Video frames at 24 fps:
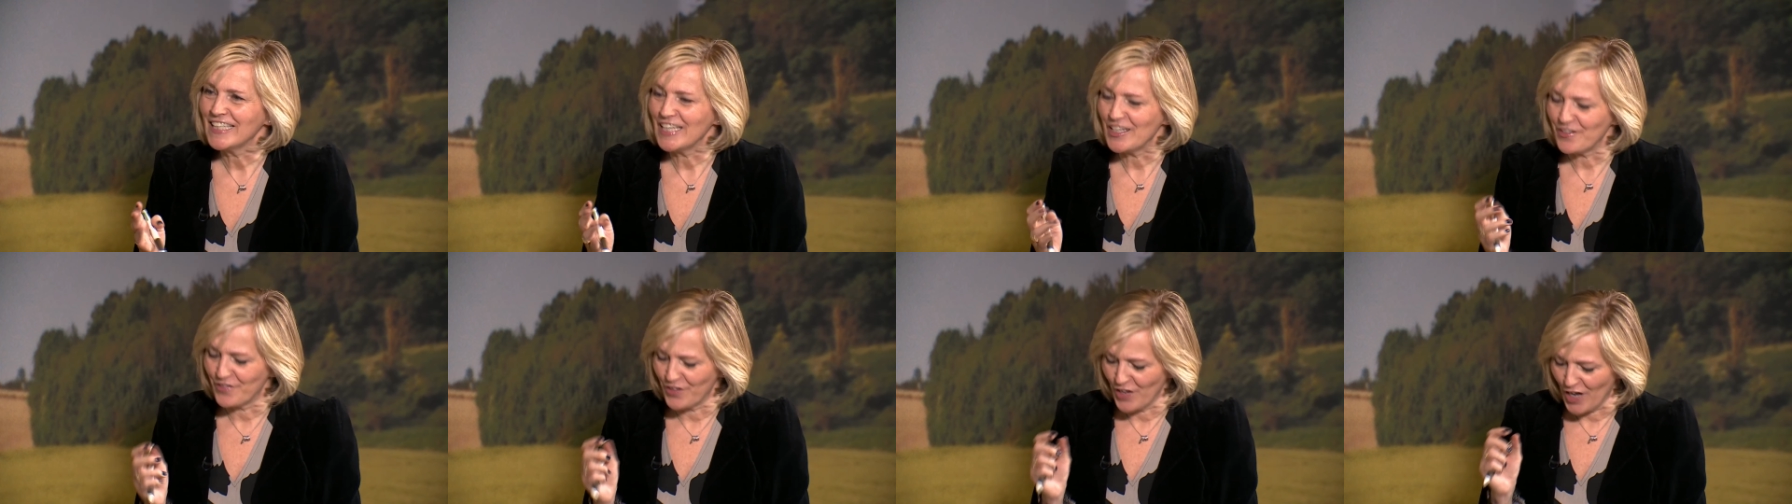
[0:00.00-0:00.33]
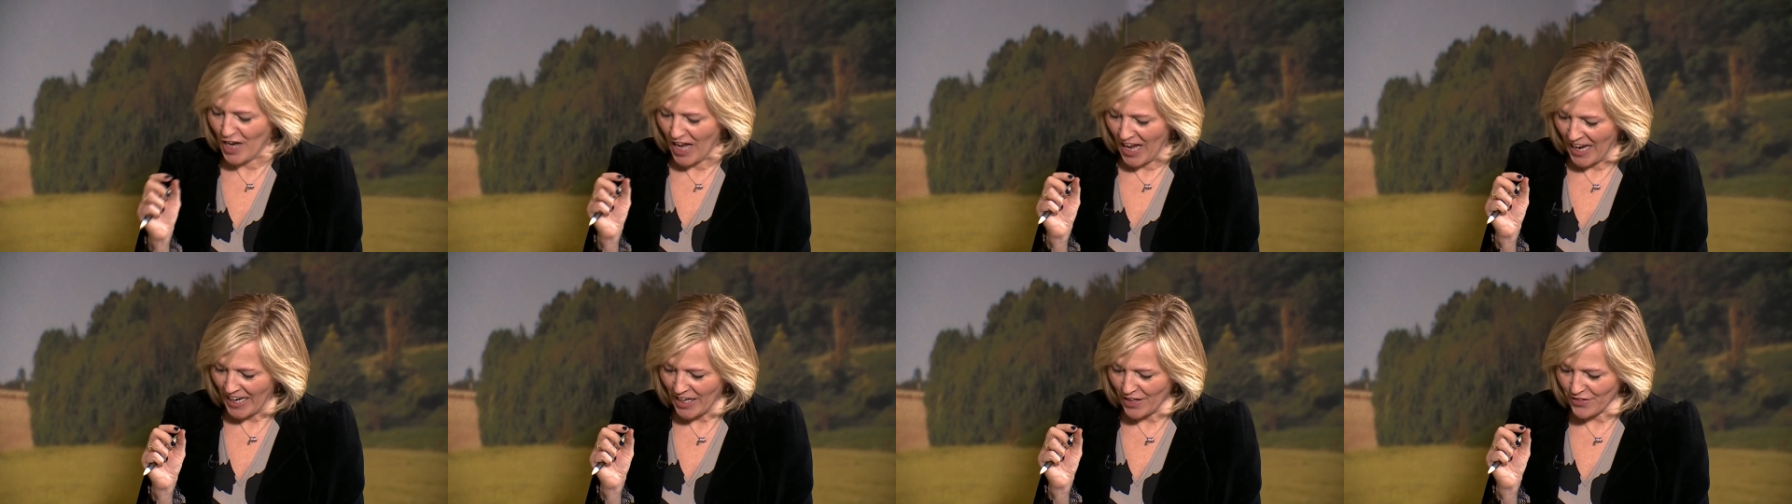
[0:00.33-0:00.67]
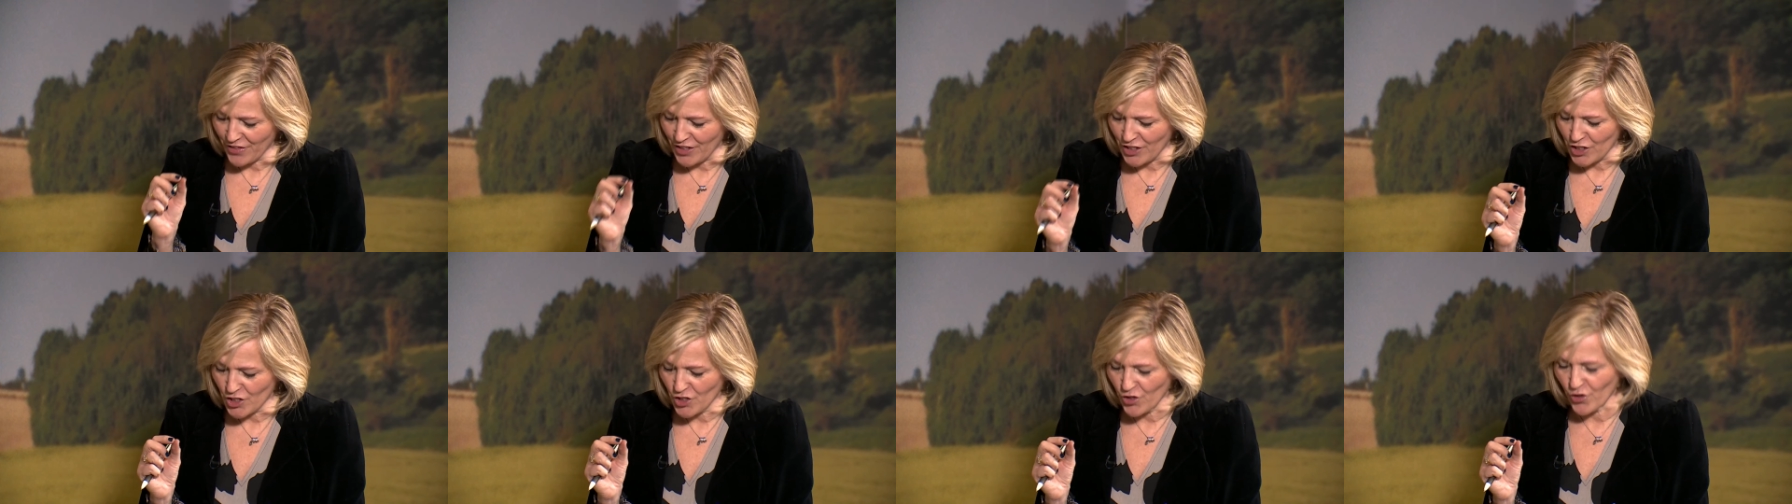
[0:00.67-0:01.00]
if you like,
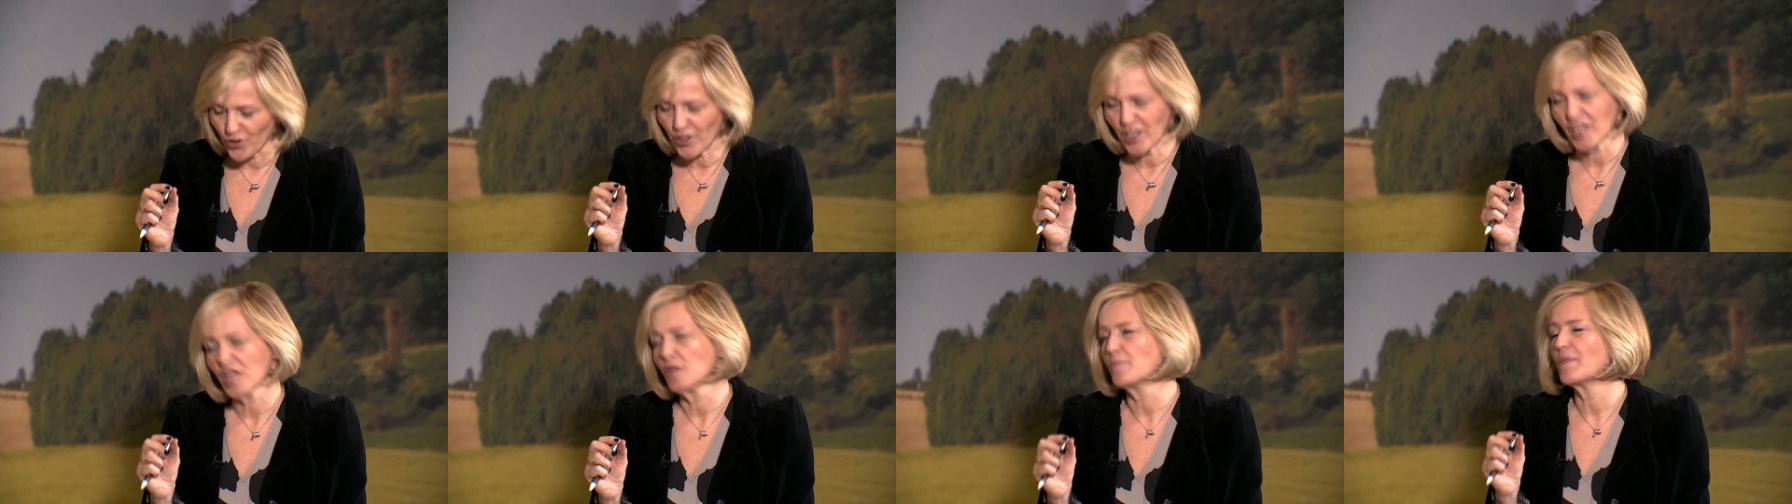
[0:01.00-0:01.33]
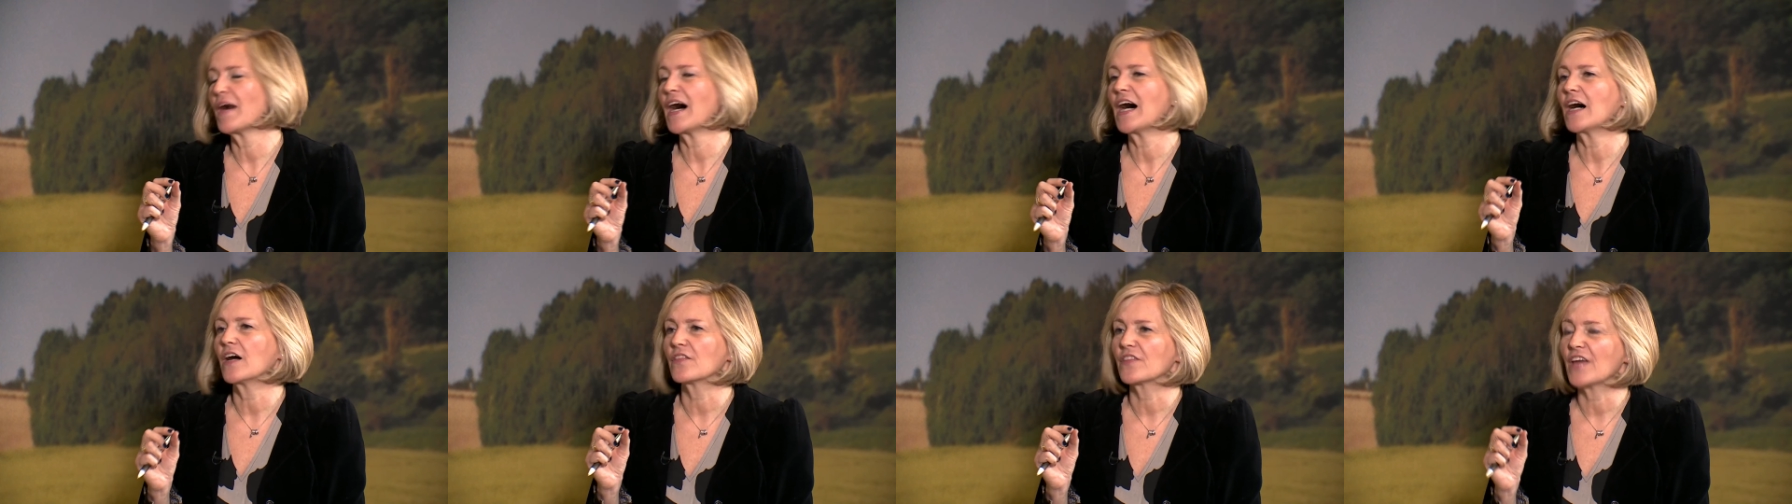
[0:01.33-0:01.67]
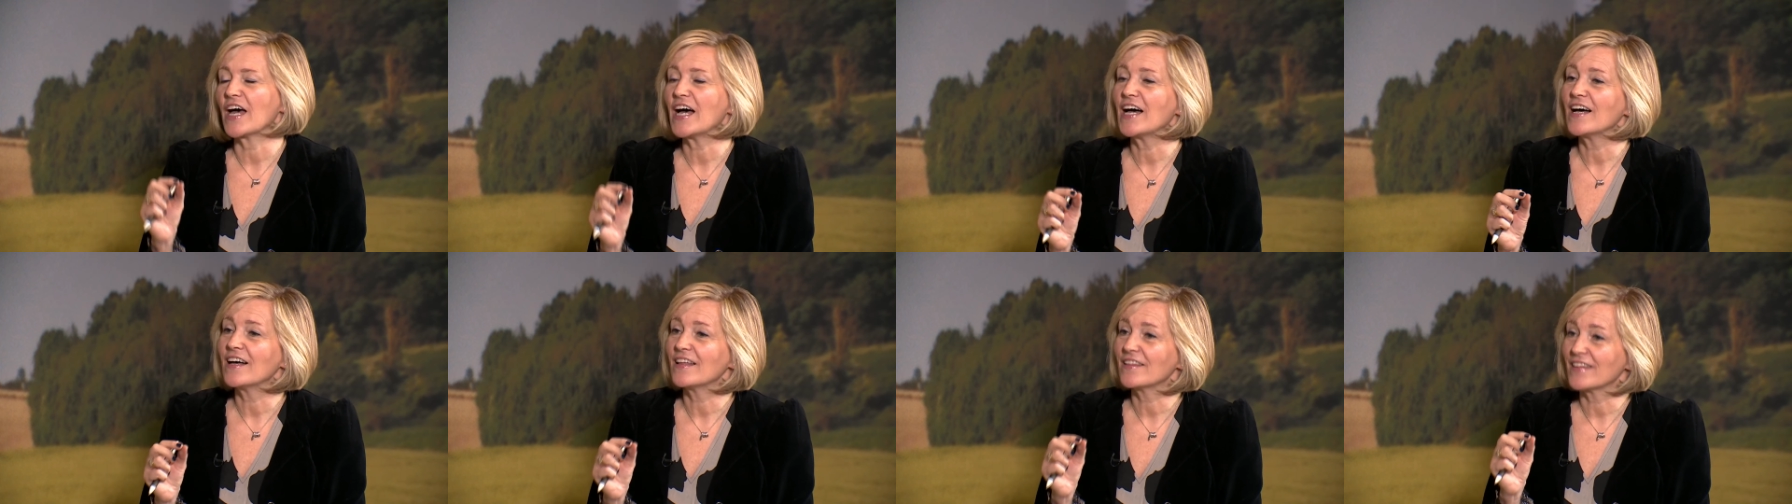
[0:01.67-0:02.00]
than talking about
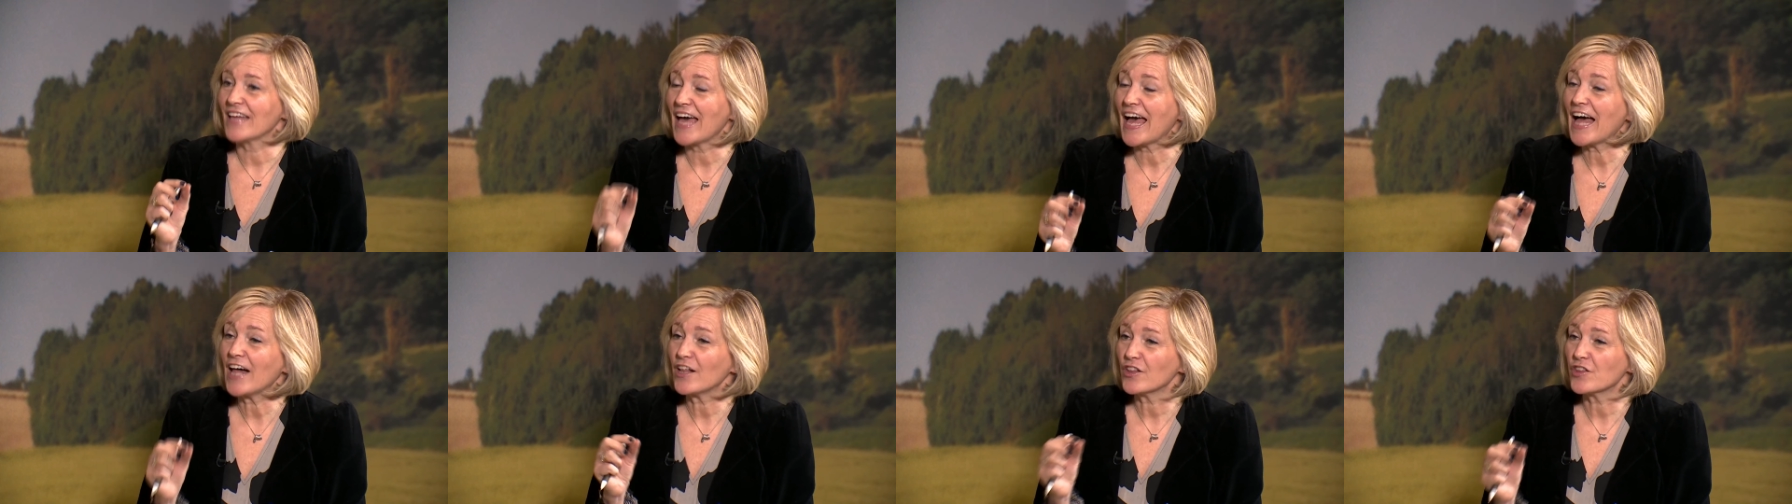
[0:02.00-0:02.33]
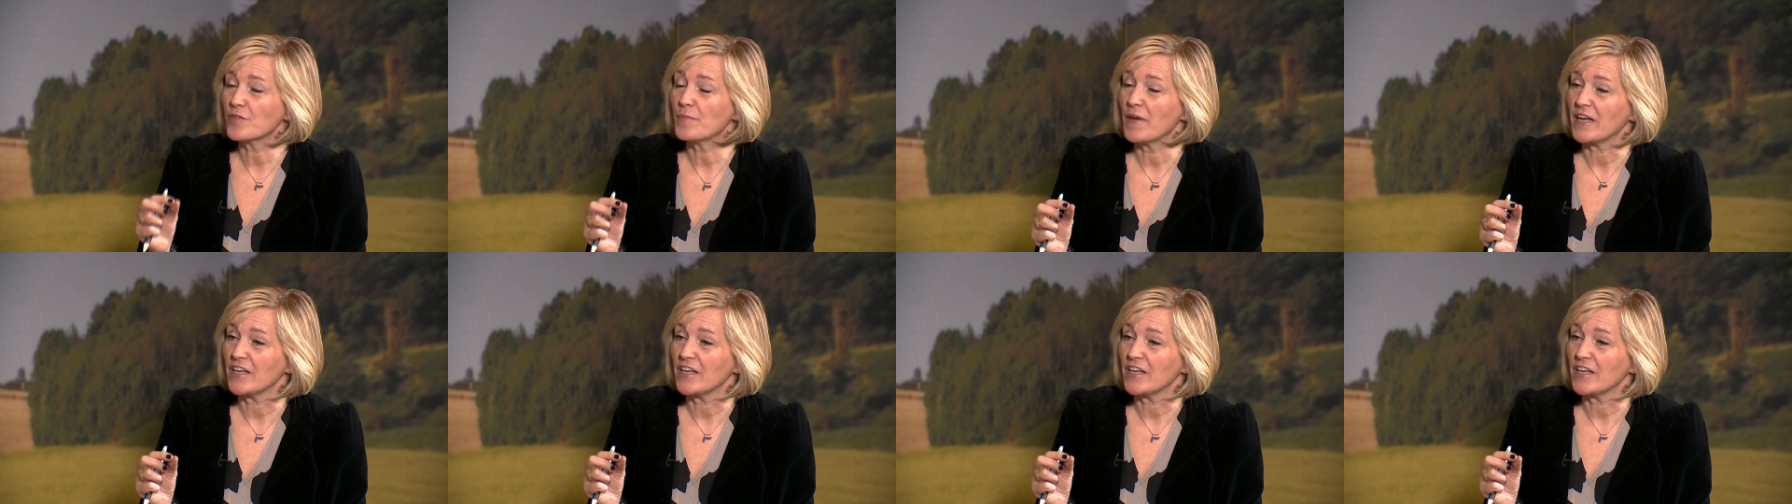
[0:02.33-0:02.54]
the, the health